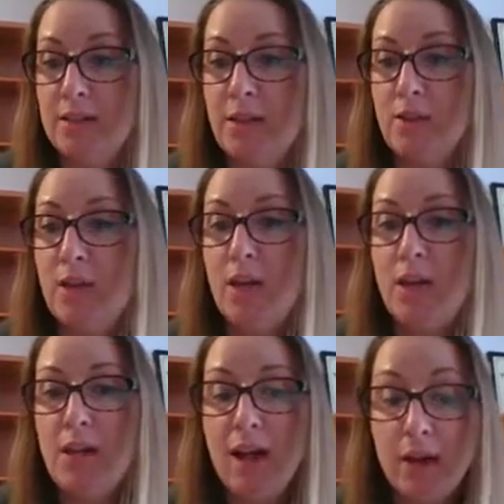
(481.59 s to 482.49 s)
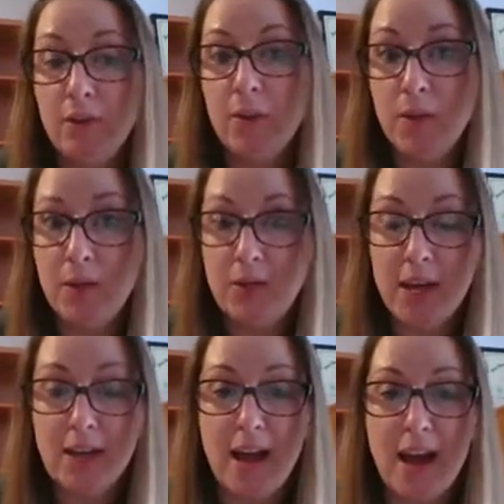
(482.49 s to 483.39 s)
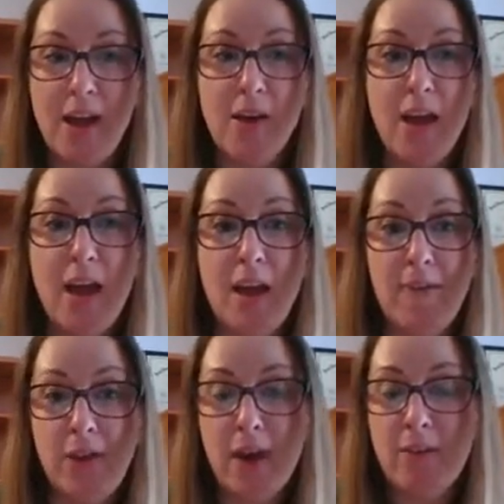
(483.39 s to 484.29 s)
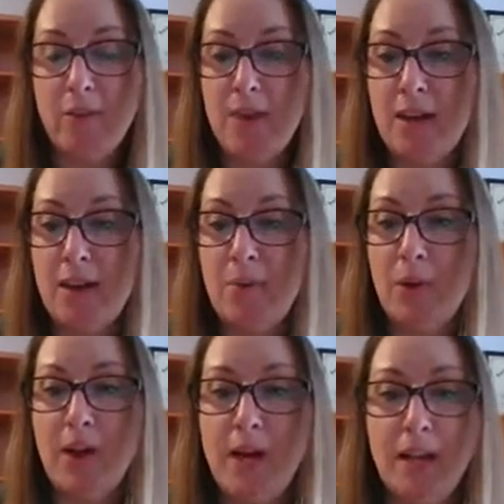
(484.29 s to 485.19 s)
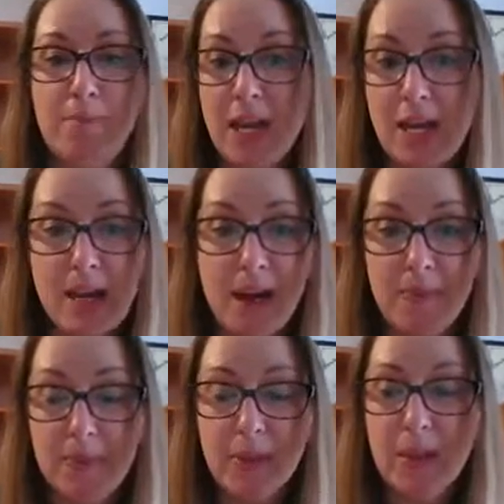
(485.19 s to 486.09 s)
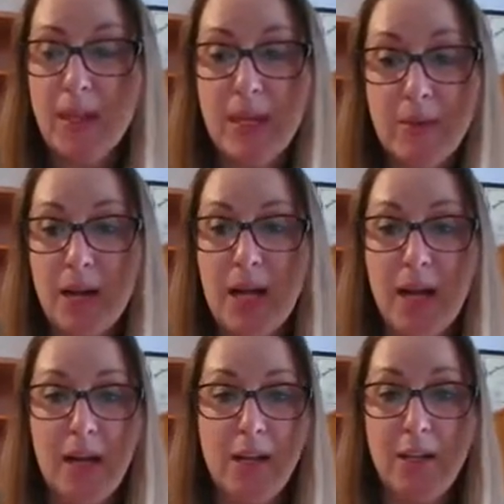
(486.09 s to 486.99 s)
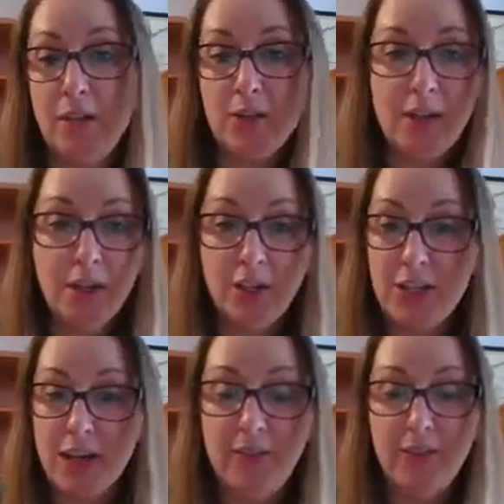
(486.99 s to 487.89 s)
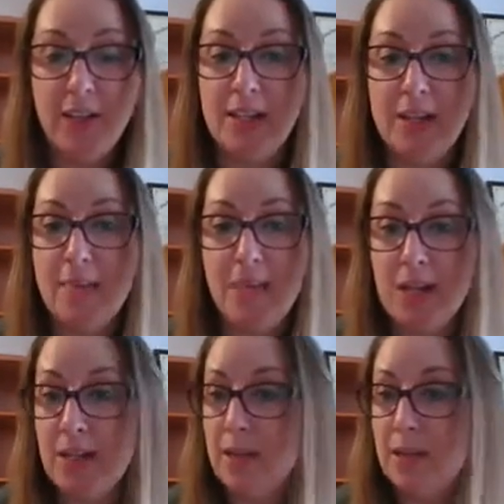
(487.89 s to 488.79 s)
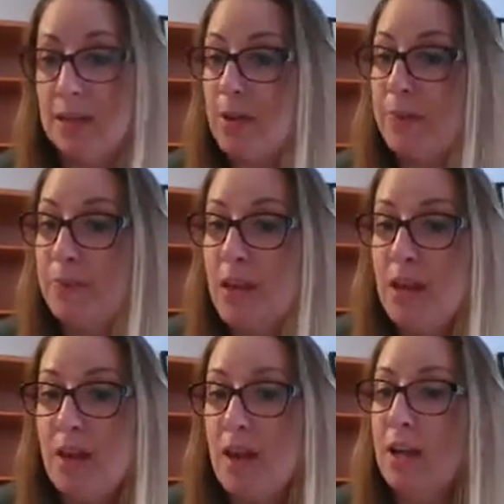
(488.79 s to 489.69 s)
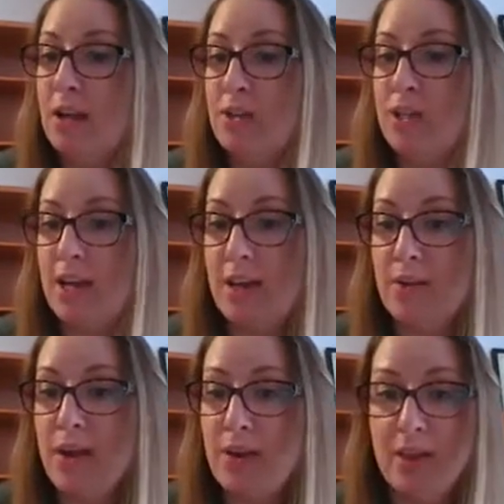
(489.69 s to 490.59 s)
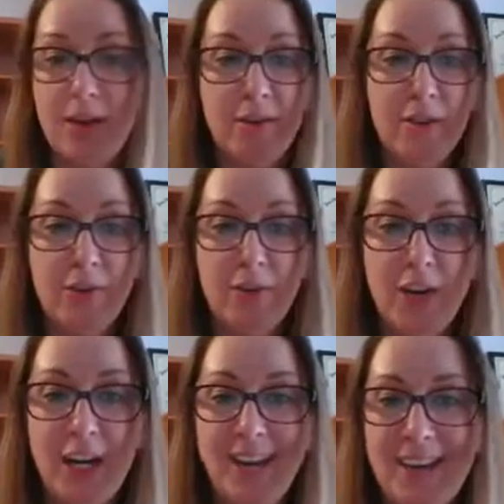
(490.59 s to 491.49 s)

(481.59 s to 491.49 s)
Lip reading: So everyone go check that out. If you haven't made it up already, make it up, keep it on hand, use it on yourself. It's amazing. So go check that one out. That one's for free.